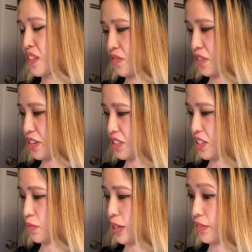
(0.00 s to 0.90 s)
very
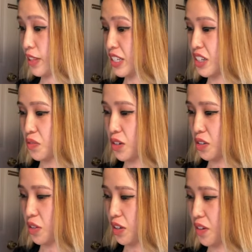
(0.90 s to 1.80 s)
excited we have Lycanroc
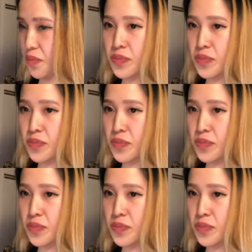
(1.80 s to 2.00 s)
there.